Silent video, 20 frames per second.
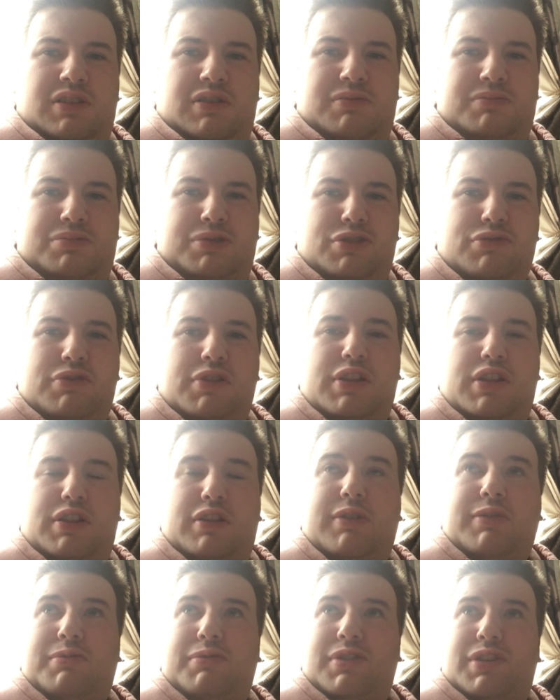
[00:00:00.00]
and
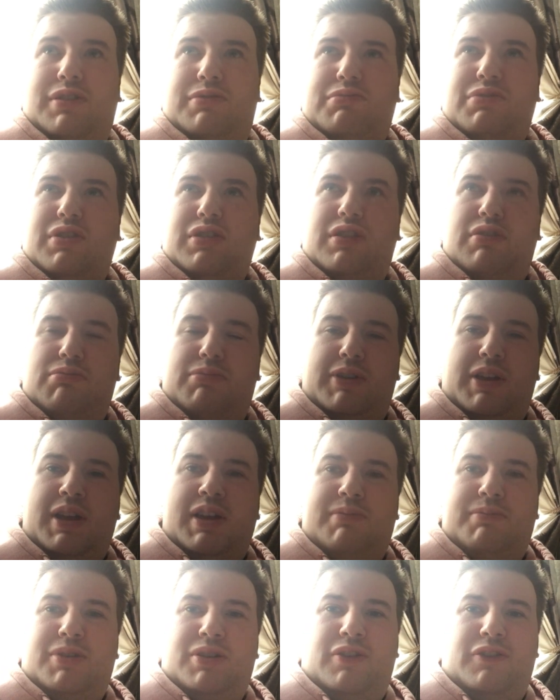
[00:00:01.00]

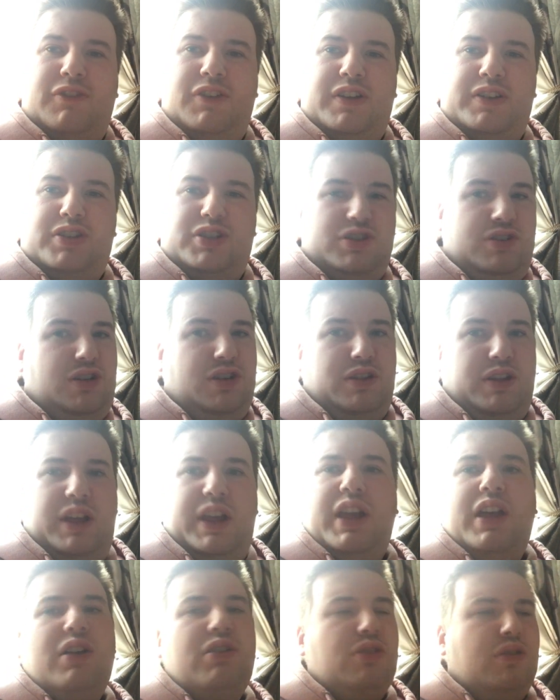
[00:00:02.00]
possibly more fish because
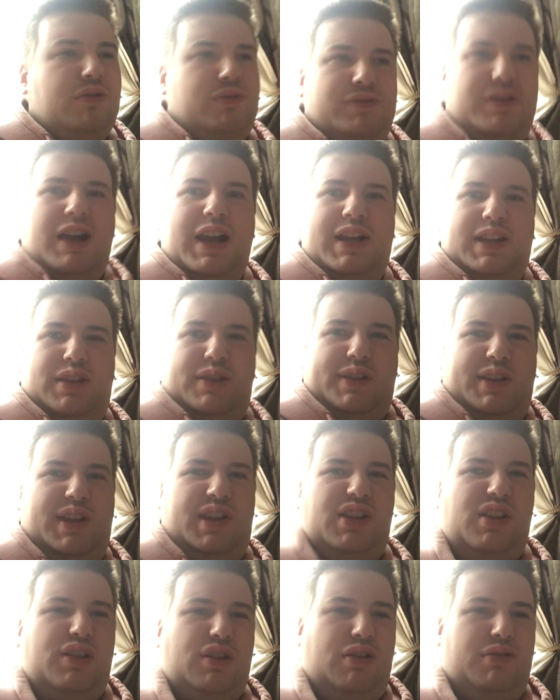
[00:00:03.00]
Good
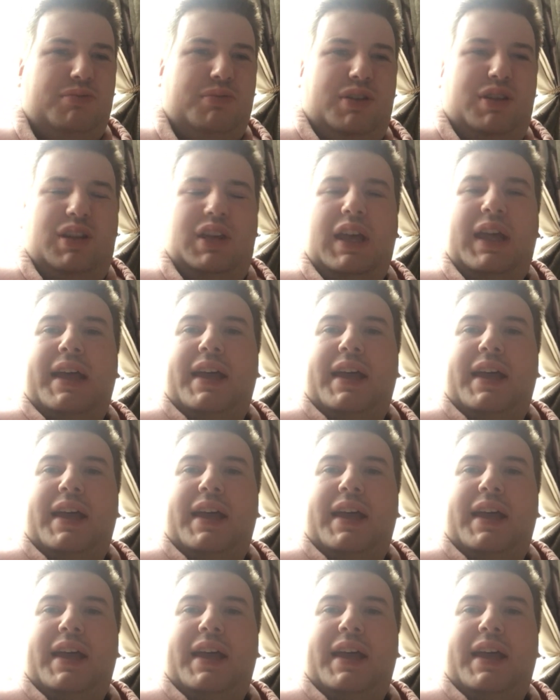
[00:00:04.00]
Friday is coming.